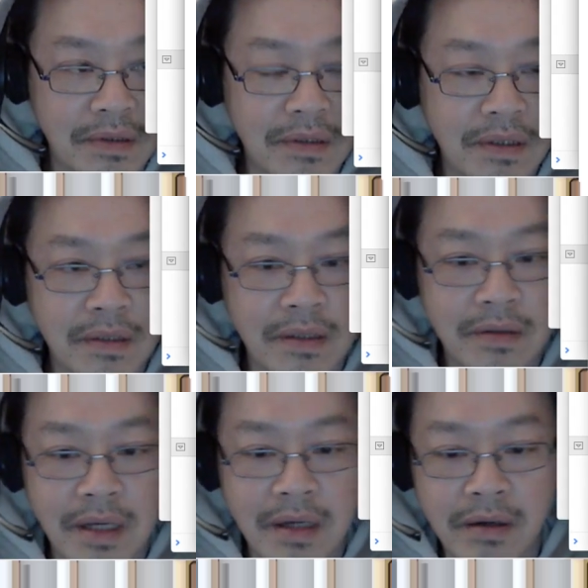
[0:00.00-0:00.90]
you know,
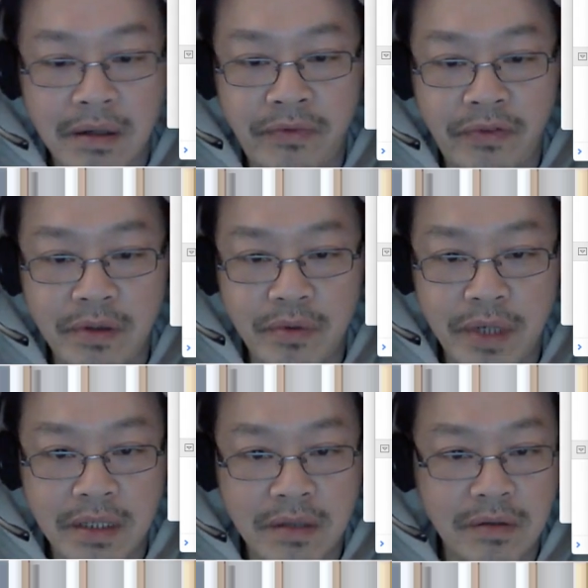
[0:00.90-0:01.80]
there are a few
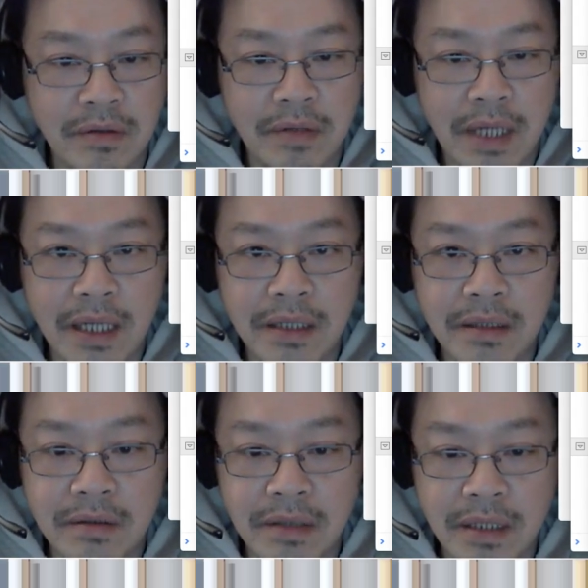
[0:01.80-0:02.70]
ways to do that
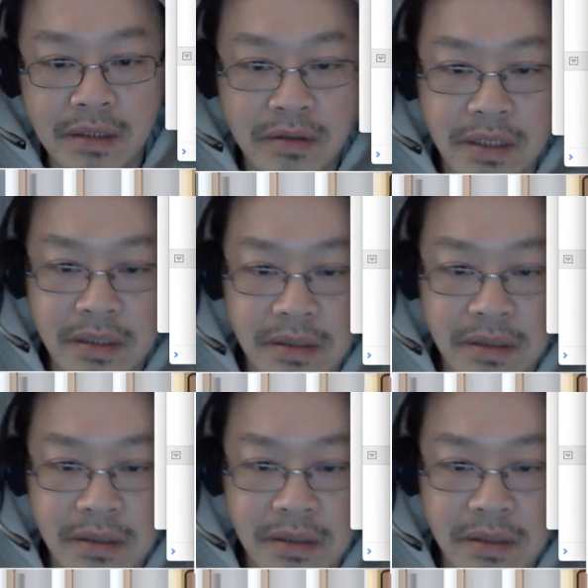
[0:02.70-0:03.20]
actually.